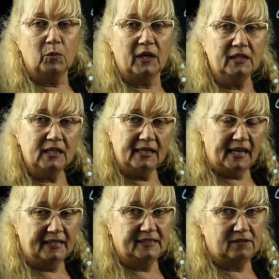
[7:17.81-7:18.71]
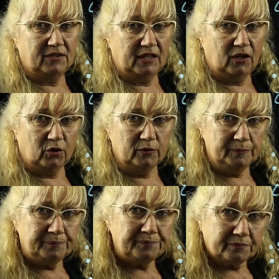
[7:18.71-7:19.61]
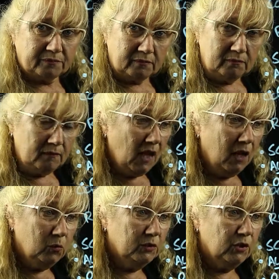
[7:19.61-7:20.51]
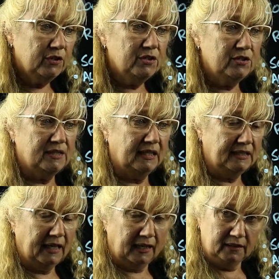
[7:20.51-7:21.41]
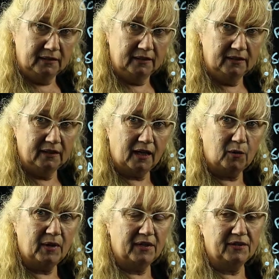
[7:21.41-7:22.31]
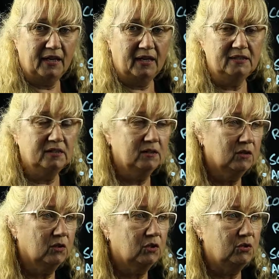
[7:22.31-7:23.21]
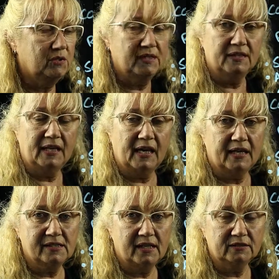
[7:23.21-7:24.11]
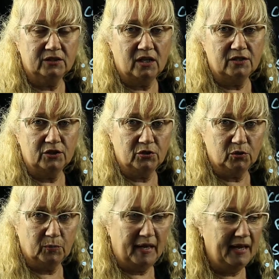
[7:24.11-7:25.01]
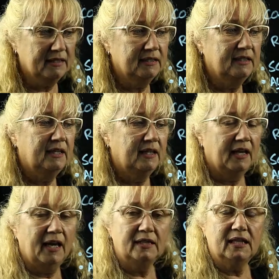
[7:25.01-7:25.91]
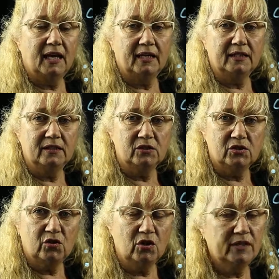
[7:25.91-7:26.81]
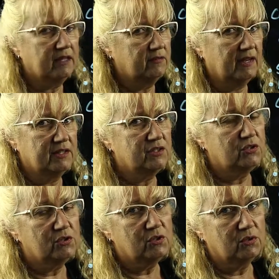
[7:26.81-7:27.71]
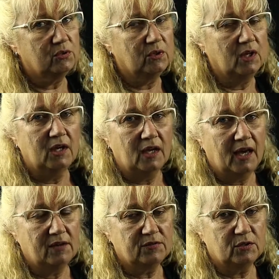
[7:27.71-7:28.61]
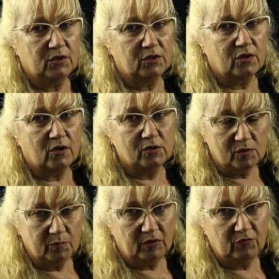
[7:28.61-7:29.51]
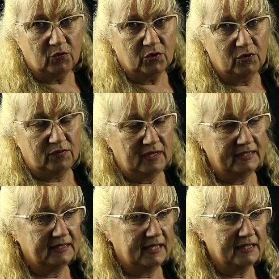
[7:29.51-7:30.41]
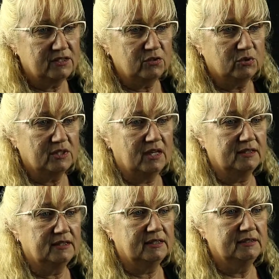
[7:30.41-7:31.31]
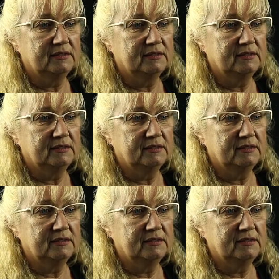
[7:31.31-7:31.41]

In a later video, I will go into detail about that using the Excel data tool pack, and I strongly advise you to have a look at those before you finalize your data.